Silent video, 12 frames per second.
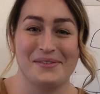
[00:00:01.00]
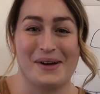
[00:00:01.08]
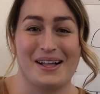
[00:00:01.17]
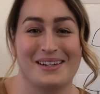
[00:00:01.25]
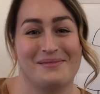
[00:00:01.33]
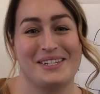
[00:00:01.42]

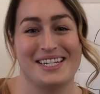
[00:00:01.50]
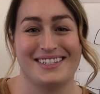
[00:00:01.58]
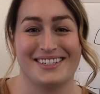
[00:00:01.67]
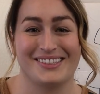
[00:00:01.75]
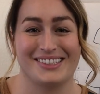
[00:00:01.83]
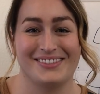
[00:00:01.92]
welcome to
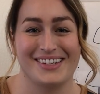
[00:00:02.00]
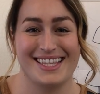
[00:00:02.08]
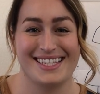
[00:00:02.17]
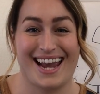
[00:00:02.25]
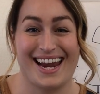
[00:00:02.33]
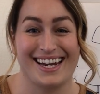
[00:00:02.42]
Doodle
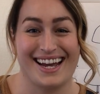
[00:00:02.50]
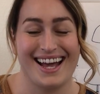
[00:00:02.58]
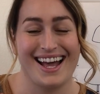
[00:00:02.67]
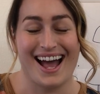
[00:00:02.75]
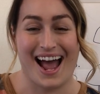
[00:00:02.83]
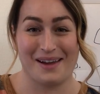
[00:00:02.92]
with Dana.
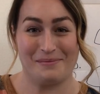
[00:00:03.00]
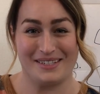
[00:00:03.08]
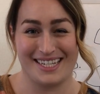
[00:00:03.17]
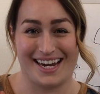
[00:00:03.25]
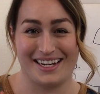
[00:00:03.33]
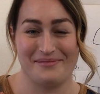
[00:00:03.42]
I'm
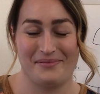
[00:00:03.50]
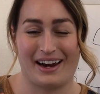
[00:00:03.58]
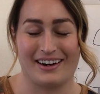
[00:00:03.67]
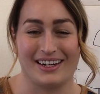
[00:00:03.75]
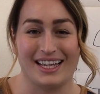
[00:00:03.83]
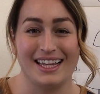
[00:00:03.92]
Dana
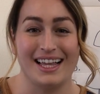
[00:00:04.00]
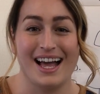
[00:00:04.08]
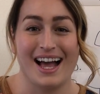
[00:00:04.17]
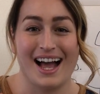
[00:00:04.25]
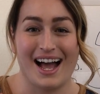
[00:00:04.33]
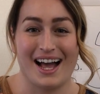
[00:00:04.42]
Merrill,
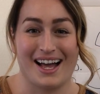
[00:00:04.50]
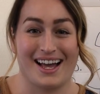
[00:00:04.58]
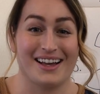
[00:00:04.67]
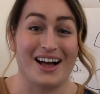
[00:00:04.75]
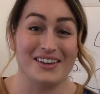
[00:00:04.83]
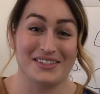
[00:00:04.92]

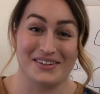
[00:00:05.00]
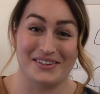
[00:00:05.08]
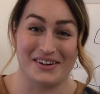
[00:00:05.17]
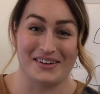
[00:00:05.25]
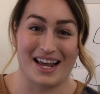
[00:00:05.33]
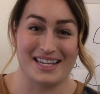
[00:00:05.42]
also
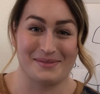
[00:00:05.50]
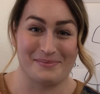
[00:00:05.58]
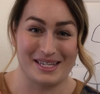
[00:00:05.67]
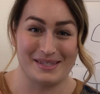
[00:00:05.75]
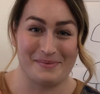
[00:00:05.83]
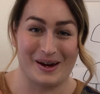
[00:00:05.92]
known as
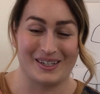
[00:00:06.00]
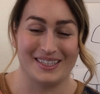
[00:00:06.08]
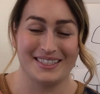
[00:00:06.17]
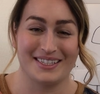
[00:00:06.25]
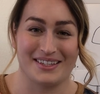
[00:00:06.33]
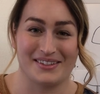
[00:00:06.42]
Miss Merrill
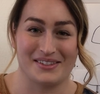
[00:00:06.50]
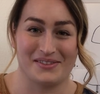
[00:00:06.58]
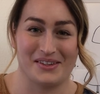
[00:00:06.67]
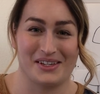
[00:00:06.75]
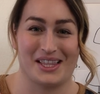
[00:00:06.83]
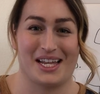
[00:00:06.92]
to those
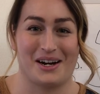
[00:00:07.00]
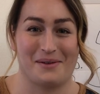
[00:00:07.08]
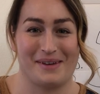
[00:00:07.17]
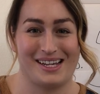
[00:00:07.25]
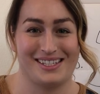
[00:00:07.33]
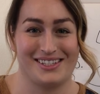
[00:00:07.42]
of you that are
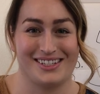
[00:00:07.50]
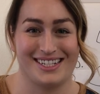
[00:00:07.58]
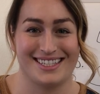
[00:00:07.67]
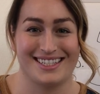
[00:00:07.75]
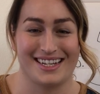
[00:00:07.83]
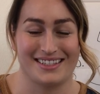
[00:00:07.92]
my
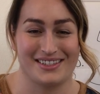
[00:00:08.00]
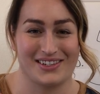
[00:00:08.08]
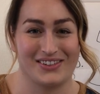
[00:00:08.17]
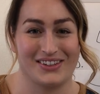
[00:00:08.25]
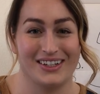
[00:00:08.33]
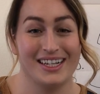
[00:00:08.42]
students at
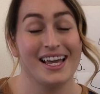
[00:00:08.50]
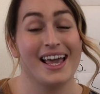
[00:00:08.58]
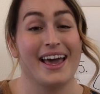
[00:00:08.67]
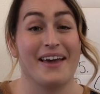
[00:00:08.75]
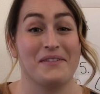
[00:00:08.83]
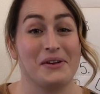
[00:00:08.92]
school.
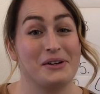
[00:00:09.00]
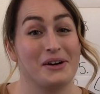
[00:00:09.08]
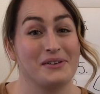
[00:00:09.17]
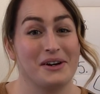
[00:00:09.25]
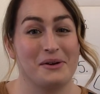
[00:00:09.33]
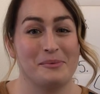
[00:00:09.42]
If you
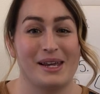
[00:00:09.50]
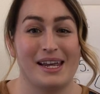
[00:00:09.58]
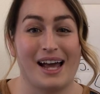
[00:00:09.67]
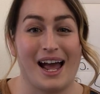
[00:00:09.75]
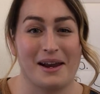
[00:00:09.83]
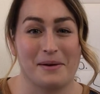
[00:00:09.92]
don't know
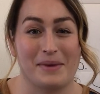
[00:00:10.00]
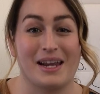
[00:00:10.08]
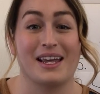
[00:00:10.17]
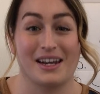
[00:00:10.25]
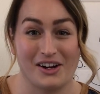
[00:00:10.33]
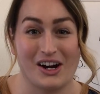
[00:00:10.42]
me, I'm a
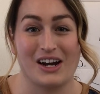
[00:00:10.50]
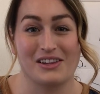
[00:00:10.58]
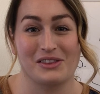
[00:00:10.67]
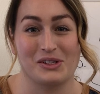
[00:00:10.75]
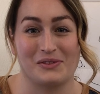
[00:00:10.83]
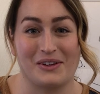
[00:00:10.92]

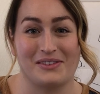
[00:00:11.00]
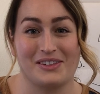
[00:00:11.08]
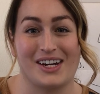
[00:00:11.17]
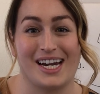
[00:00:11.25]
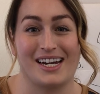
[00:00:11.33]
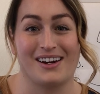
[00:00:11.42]
kindergarten through 5th
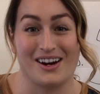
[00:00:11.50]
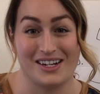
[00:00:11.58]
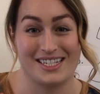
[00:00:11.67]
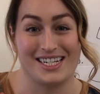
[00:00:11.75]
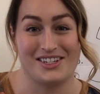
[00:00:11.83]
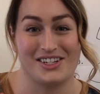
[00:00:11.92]
grade
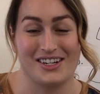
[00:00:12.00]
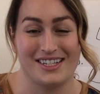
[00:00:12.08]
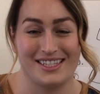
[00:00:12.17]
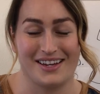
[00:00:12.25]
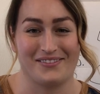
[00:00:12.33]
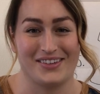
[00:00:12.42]
art teacher
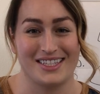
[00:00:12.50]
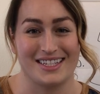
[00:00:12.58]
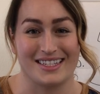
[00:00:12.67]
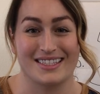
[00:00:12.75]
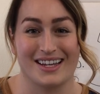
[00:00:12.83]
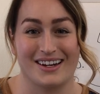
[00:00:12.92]
in San
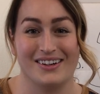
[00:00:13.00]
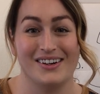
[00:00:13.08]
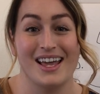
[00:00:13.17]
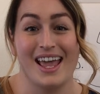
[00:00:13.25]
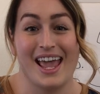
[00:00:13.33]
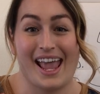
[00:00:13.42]
Francisco,
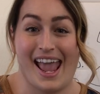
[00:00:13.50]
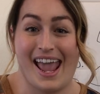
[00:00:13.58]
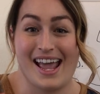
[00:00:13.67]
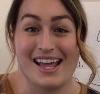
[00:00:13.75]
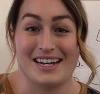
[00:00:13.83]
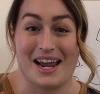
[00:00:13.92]

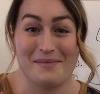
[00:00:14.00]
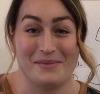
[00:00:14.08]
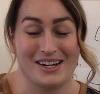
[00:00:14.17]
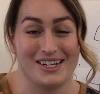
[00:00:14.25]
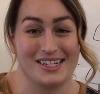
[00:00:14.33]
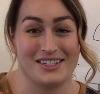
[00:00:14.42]
and I'm
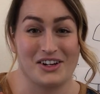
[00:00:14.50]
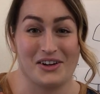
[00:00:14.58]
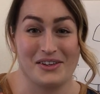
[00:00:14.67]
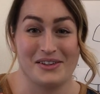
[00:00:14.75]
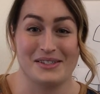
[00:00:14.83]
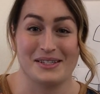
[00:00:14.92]
here to show
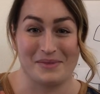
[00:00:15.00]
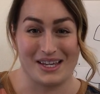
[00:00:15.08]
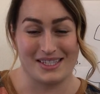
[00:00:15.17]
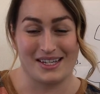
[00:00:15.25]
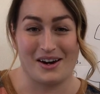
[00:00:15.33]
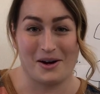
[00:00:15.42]
you some
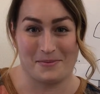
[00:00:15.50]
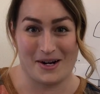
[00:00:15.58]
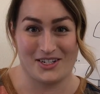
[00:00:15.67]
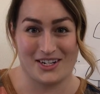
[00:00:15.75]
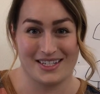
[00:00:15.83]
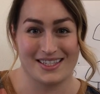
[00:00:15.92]
easy art
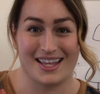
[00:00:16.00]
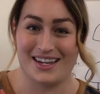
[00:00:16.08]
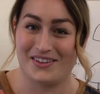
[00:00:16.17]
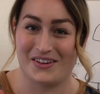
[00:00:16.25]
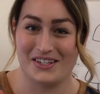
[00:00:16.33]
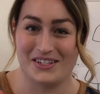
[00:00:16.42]
projects that
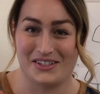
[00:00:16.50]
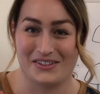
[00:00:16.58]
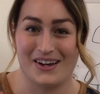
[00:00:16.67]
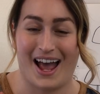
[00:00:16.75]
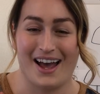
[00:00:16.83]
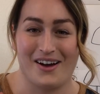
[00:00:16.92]
you can
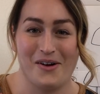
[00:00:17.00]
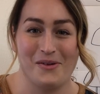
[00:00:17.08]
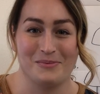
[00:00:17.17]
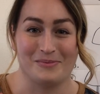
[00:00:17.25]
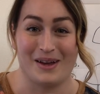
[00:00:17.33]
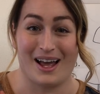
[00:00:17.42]
do at
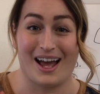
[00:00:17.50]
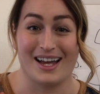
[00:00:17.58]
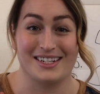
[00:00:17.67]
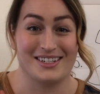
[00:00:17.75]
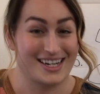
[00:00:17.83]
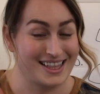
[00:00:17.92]
home
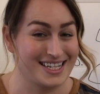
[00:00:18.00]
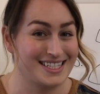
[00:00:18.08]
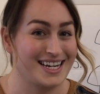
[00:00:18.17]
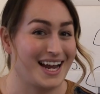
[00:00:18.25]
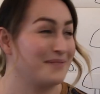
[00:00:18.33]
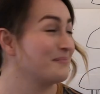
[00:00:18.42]
during this
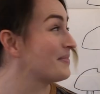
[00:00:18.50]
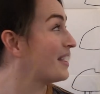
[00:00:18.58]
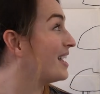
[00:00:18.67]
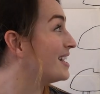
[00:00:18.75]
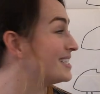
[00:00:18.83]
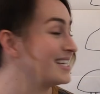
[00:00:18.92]
time.
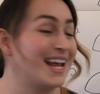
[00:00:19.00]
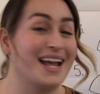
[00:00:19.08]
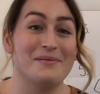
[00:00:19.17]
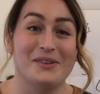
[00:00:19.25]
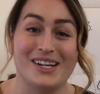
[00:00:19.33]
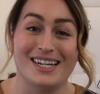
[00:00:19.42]
Today
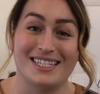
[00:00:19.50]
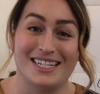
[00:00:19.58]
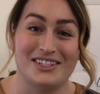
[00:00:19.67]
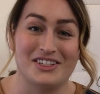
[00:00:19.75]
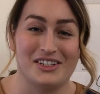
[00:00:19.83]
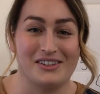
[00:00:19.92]
I'm going to
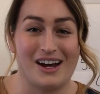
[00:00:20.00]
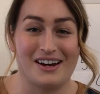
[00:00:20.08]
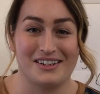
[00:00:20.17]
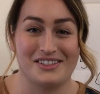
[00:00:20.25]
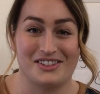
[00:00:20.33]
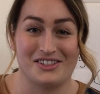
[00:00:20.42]
teach you how
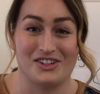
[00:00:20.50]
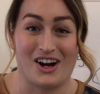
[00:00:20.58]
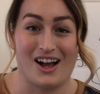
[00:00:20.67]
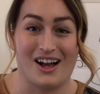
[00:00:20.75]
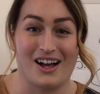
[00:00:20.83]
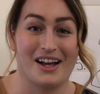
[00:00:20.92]
to
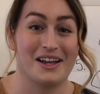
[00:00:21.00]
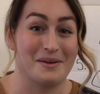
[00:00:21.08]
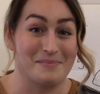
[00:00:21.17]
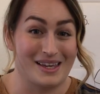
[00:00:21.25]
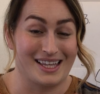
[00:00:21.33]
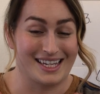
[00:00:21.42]
draw a
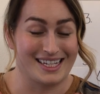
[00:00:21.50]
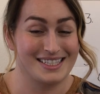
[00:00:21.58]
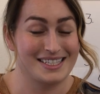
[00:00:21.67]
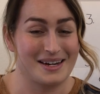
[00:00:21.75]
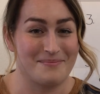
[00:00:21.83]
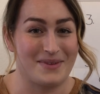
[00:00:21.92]
chameleon
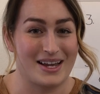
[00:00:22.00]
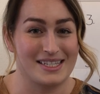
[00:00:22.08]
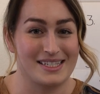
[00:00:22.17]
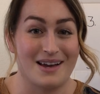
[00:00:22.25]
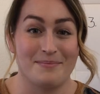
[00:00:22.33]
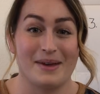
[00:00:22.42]
step by
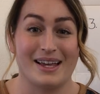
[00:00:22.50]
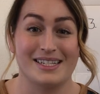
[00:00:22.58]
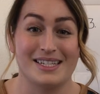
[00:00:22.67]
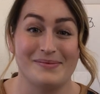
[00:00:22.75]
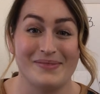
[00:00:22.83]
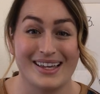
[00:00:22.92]
step, and
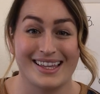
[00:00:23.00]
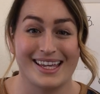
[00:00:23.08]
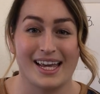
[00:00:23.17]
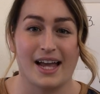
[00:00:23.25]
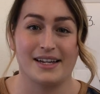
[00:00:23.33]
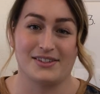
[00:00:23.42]

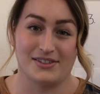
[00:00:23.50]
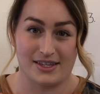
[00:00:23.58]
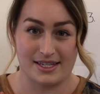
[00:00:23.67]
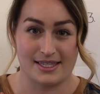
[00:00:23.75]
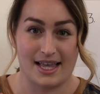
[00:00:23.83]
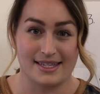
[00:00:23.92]
typically I do
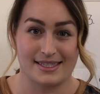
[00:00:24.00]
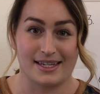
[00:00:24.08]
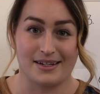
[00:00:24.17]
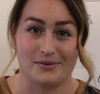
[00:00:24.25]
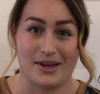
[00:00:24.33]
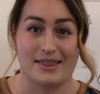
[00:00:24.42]
this
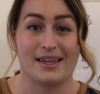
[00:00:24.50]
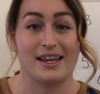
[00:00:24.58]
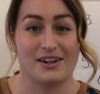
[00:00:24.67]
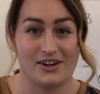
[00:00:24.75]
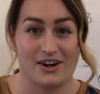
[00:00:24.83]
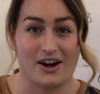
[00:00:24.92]
lesson with
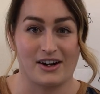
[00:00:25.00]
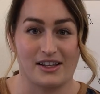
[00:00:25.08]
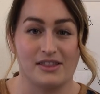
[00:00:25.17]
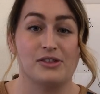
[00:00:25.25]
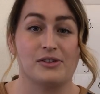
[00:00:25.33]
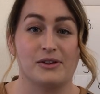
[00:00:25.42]

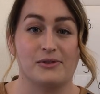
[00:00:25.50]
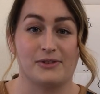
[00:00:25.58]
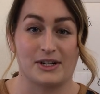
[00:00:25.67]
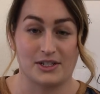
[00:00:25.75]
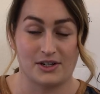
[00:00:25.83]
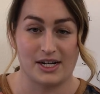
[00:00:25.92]
kindergarten through
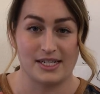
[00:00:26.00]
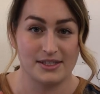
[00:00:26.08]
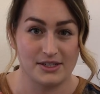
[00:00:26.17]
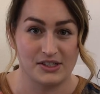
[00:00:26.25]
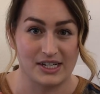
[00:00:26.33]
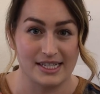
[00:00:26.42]
1st grade
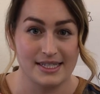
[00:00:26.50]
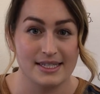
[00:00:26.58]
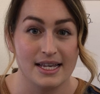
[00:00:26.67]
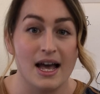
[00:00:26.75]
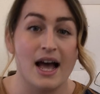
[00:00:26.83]
students,